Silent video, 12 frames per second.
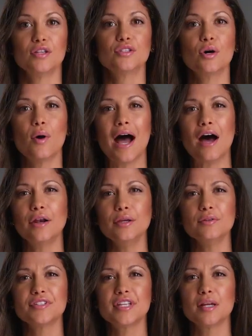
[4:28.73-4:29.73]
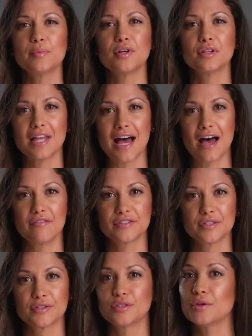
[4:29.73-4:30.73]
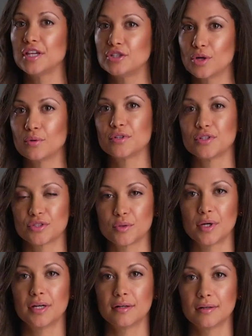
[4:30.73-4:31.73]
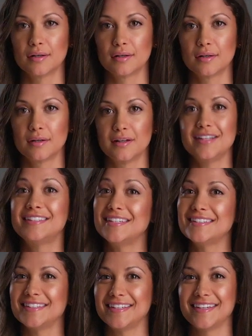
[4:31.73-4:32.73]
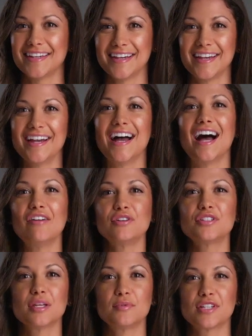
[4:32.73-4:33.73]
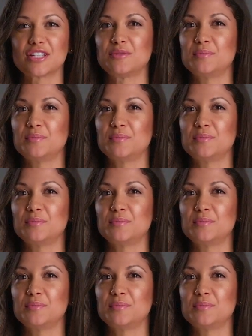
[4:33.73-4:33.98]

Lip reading: So how do you set up your lavs so they don't distort? It's easy. Have your subject